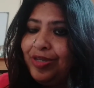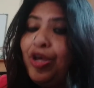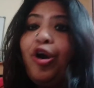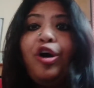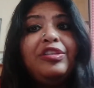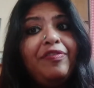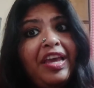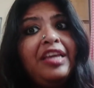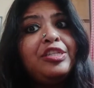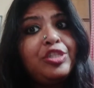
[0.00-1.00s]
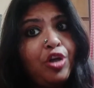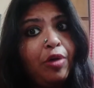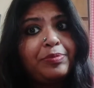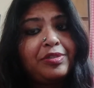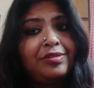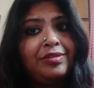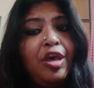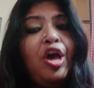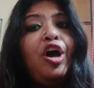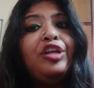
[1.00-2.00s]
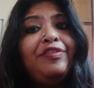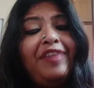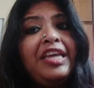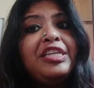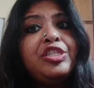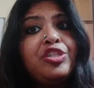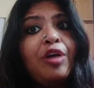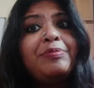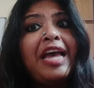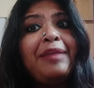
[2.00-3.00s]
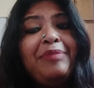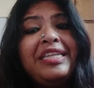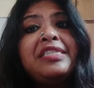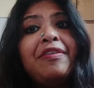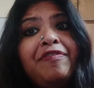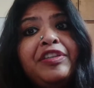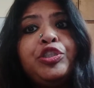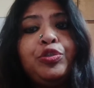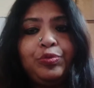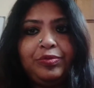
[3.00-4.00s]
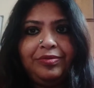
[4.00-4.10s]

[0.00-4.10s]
On the way he stops. And meets Vishnu.